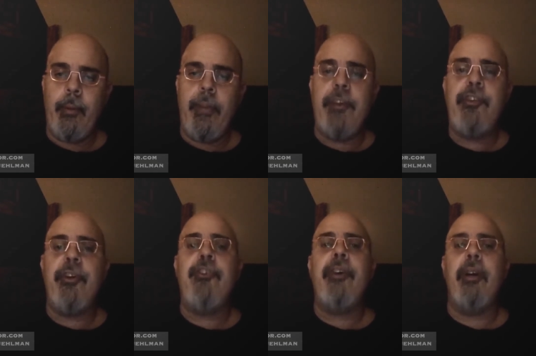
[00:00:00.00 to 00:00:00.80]
When the
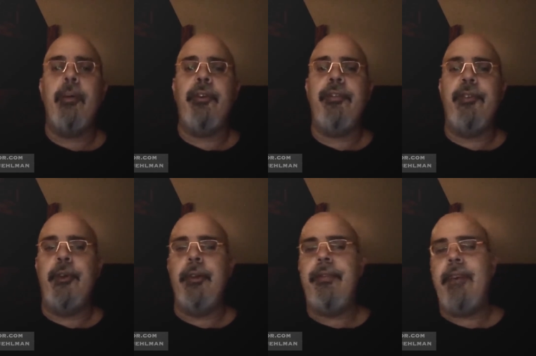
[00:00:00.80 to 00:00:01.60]
churchyard was
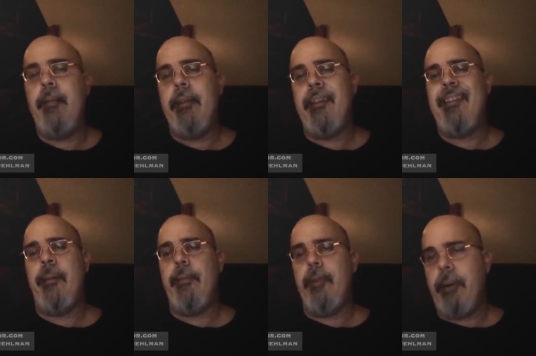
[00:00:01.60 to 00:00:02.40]
full, families
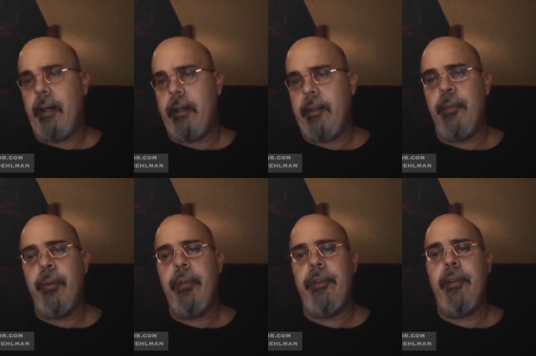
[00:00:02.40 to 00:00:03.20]
dumped the bodies in the
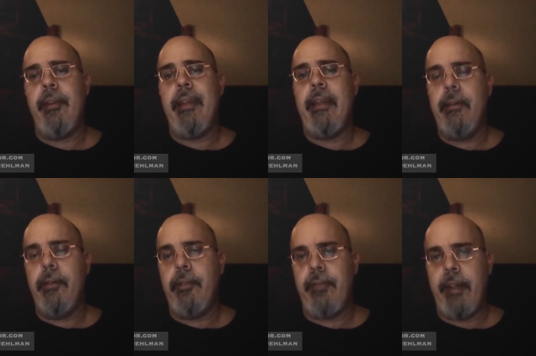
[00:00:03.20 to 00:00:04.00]
river, and the
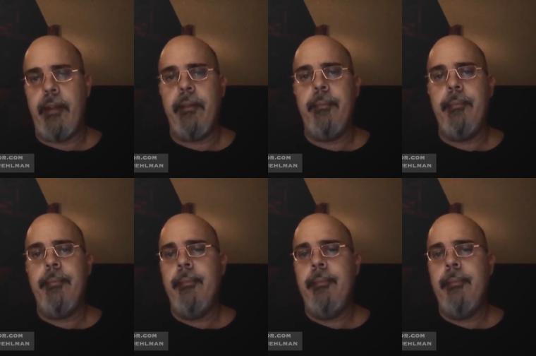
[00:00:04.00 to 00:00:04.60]
eels fed on them.